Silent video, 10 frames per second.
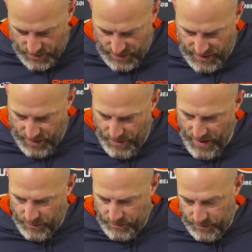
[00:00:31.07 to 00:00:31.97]
They came
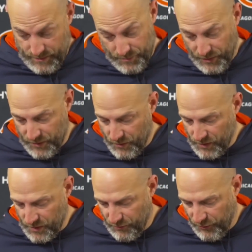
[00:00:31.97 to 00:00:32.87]
out and played
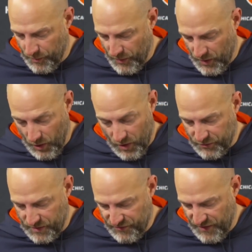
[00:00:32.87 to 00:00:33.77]
really good football, all
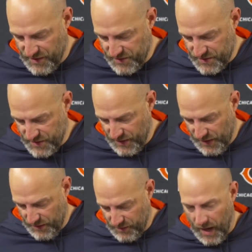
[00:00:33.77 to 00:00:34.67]
three phases,
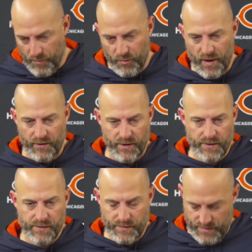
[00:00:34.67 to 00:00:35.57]
complimentary.
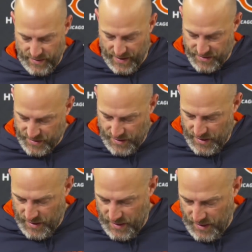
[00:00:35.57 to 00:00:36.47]
And that's,
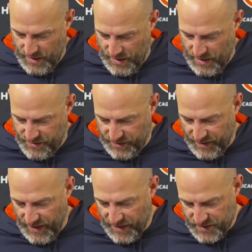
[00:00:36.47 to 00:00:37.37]
I think
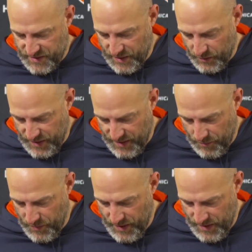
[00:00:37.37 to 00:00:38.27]
they got to see what they
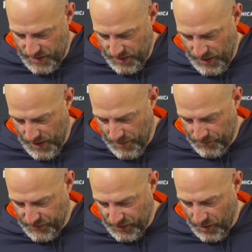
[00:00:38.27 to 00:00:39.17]
can be.
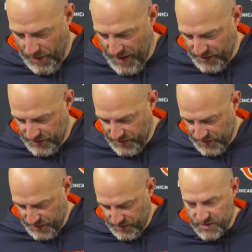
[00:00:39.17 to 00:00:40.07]
To come out
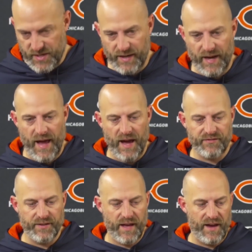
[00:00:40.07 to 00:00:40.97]
in the second
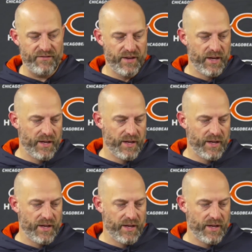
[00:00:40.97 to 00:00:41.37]
half and have,